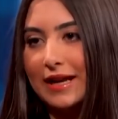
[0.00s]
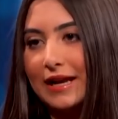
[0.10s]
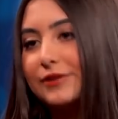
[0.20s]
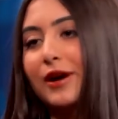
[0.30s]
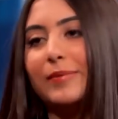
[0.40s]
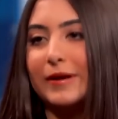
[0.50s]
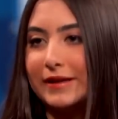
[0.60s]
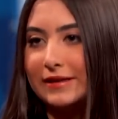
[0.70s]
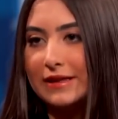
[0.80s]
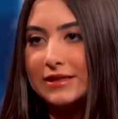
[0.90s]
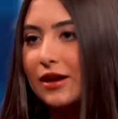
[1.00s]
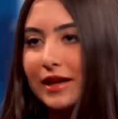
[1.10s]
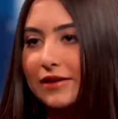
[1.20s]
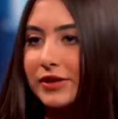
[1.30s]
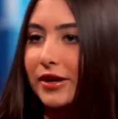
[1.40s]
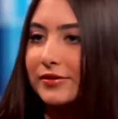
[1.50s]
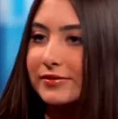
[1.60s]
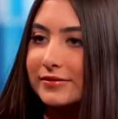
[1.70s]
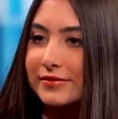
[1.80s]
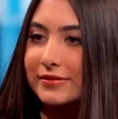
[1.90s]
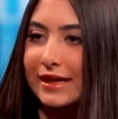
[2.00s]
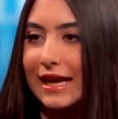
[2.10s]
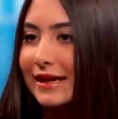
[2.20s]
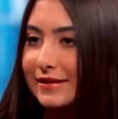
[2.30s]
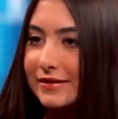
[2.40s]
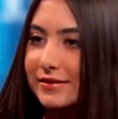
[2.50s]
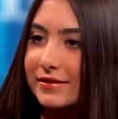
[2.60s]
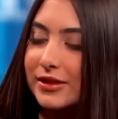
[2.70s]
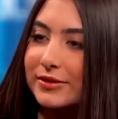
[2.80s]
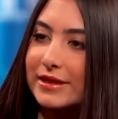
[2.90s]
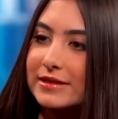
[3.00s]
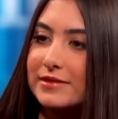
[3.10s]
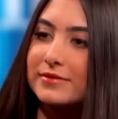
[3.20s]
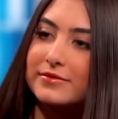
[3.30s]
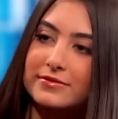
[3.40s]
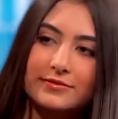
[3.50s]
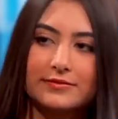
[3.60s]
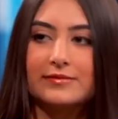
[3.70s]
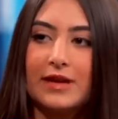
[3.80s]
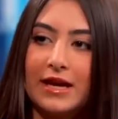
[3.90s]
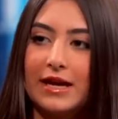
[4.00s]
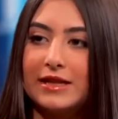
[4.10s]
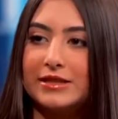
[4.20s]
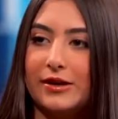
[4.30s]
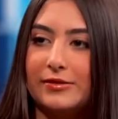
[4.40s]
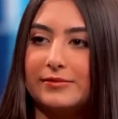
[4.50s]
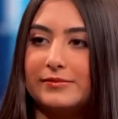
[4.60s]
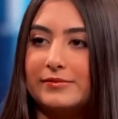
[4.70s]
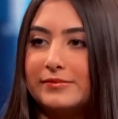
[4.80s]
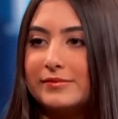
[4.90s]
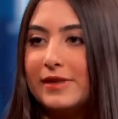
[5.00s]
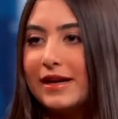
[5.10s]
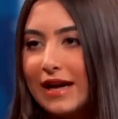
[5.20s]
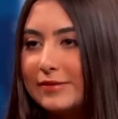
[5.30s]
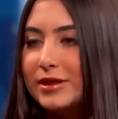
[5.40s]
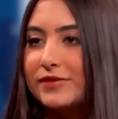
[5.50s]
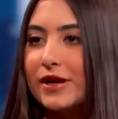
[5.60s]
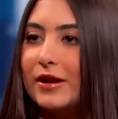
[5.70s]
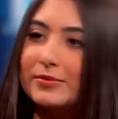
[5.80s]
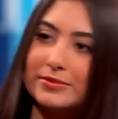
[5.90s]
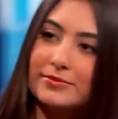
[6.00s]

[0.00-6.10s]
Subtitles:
And I grew up on it, it's all I ever know. I can't deal with this. And so, I came to you for help.